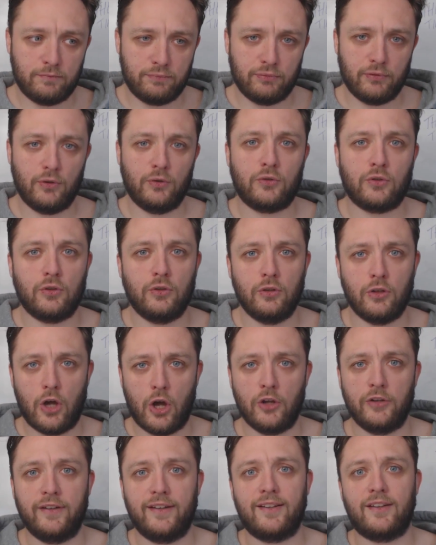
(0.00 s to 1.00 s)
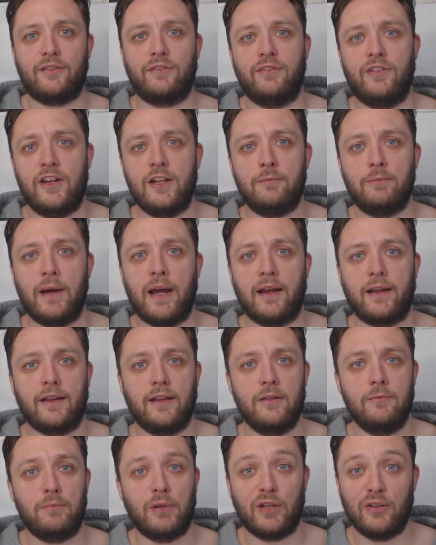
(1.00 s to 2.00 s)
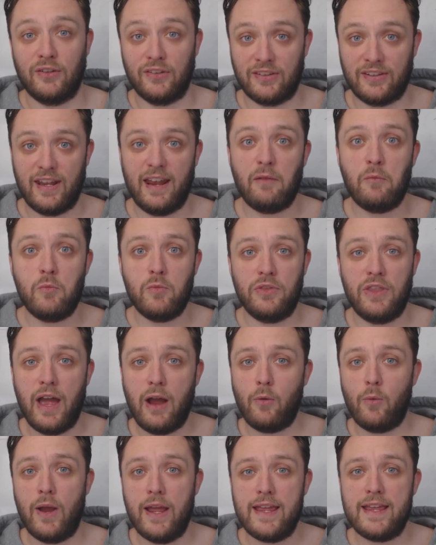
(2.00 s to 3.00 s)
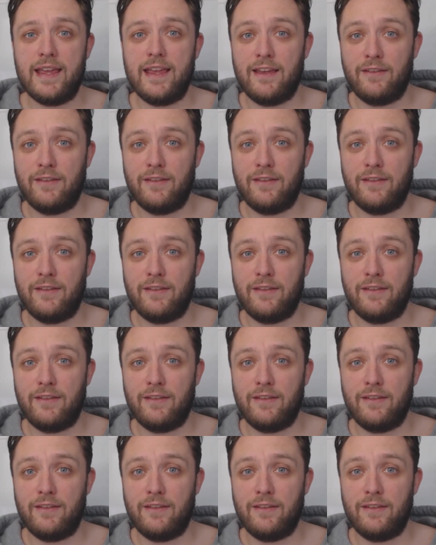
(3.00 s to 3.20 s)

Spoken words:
brutal, honest feedback, because then that way,